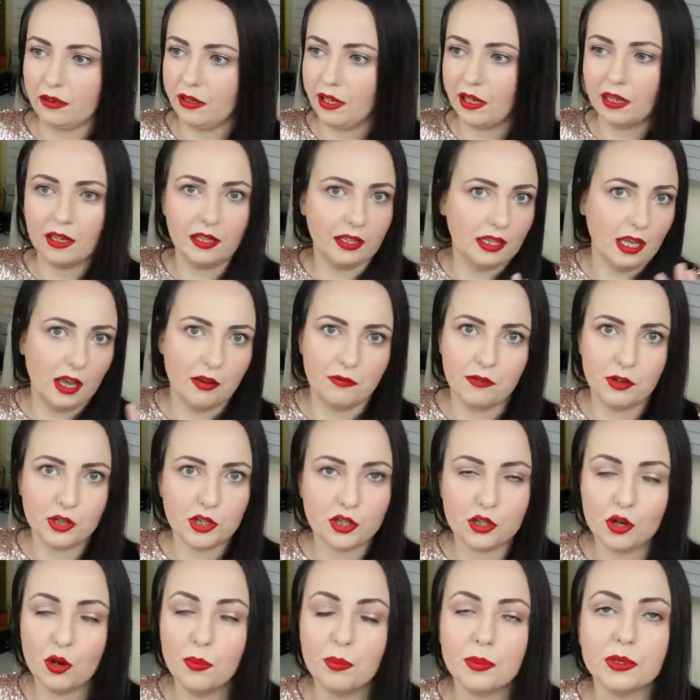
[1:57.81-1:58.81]
like in every
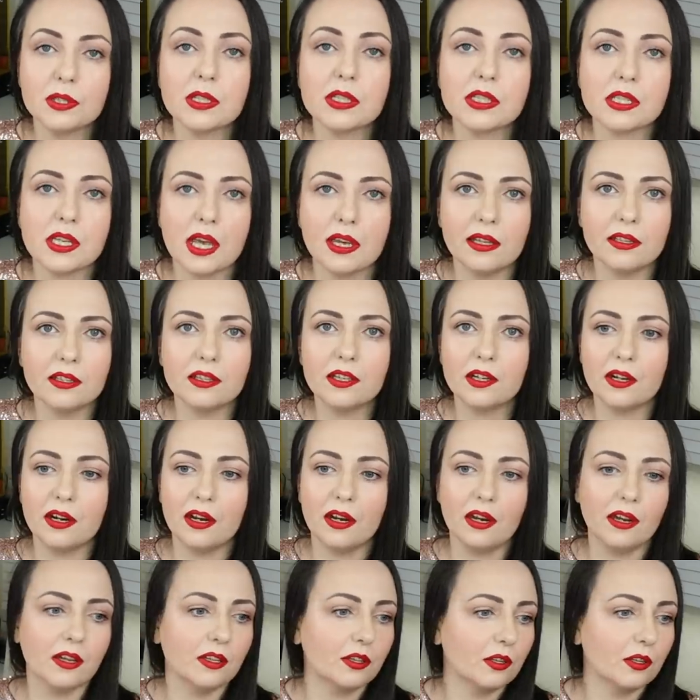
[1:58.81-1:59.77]
shopping center,